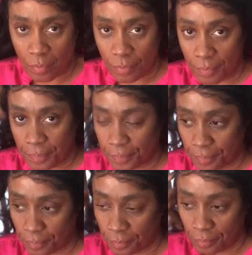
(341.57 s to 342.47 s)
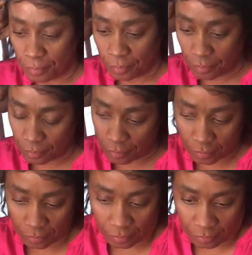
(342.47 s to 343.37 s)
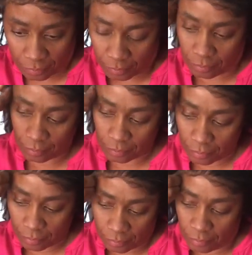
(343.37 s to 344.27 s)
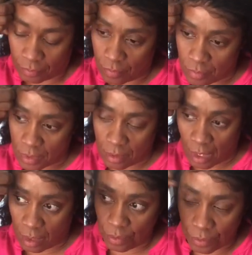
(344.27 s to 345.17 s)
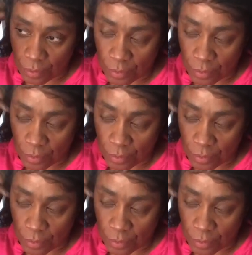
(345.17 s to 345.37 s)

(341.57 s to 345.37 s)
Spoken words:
You see how it's laying, and that's because of the mold that I did